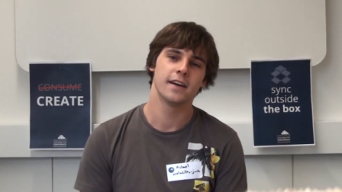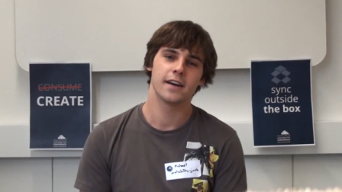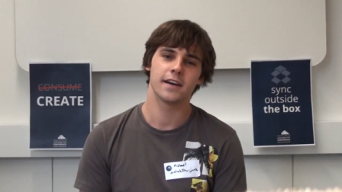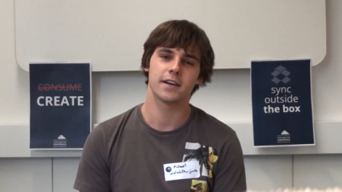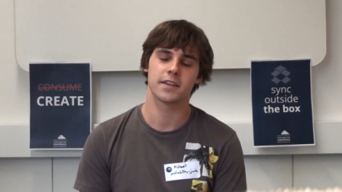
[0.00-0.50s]

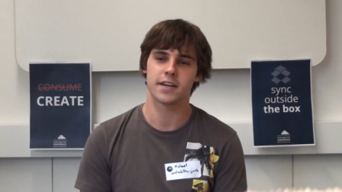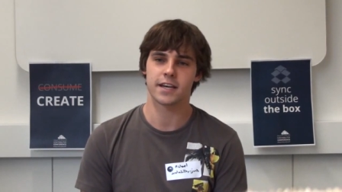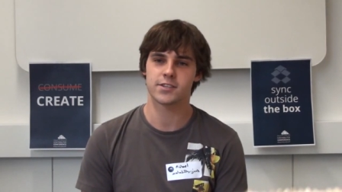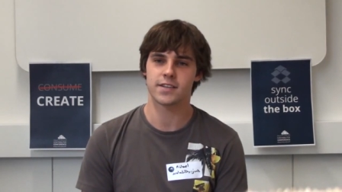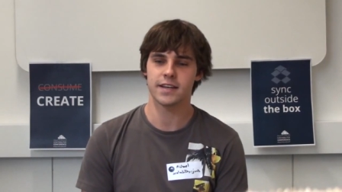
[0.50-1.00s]
in the
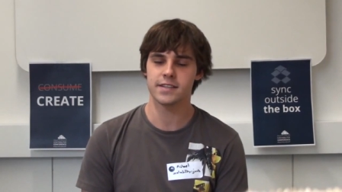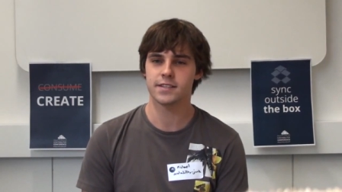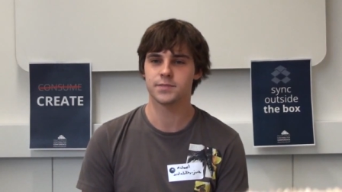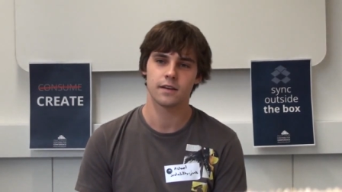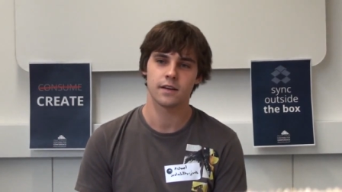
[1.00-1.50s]
next
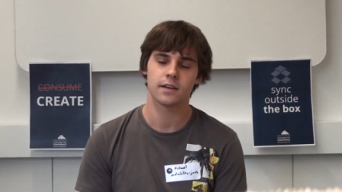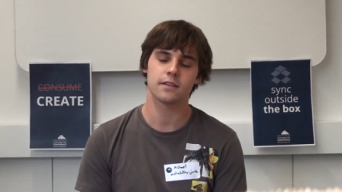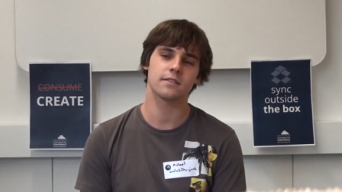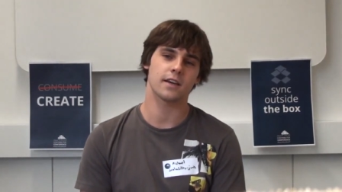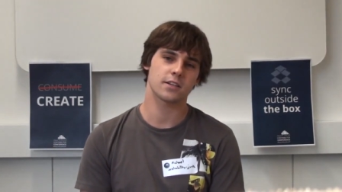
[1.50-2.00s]
days.
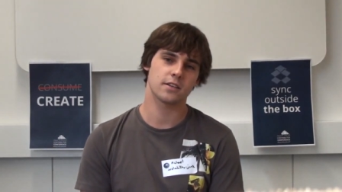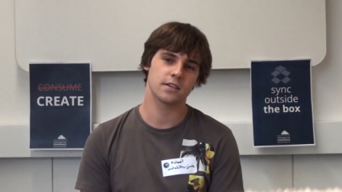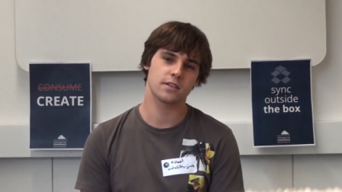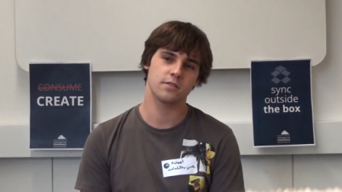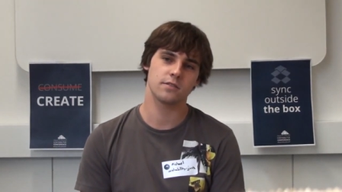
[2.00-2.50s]
It's
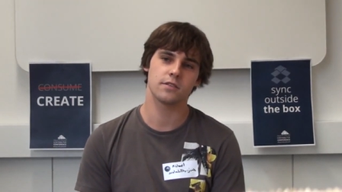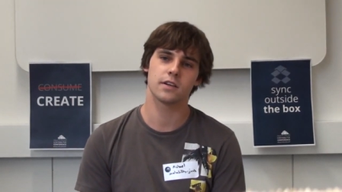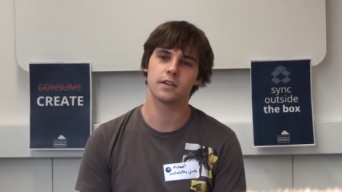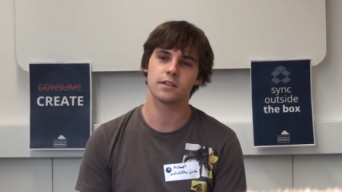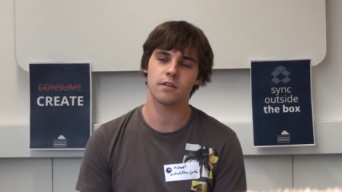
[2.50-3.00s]
actually two
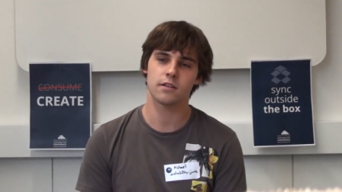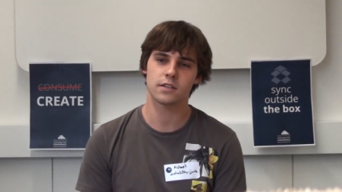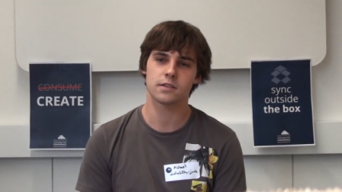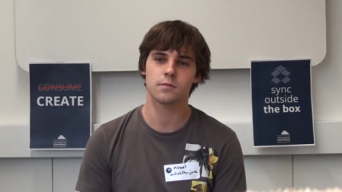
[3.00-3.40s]
talks,